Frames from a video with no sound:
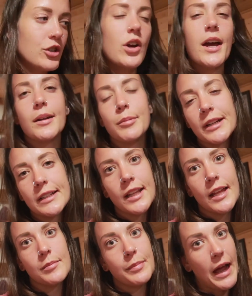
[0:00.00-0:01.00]
Try to bring a
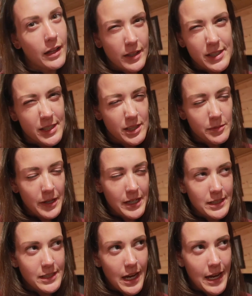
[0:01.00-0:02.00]
lot of balance into my
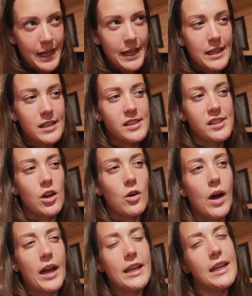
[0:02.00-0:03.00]
diet, so
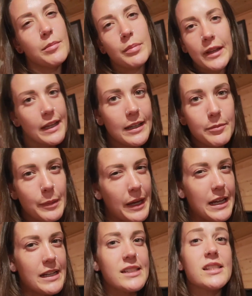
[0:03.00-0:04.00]
I eat
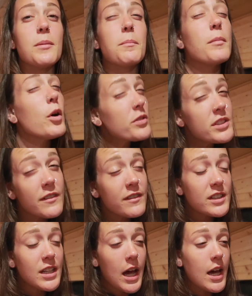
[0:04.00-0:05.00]
plant-based most of
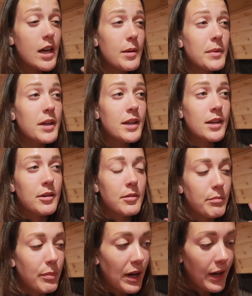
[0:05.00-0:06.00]
the time,
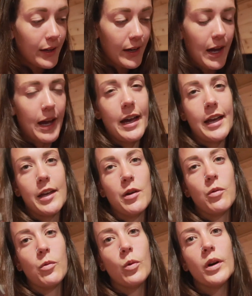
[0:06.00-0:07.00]
but I
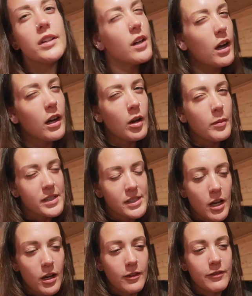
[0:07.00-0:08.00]
would not call
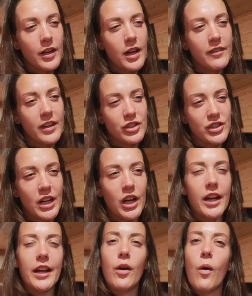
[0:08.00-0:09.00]
myself a
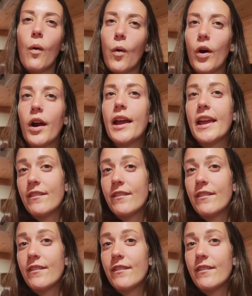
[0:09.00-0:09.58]
vegetarian or a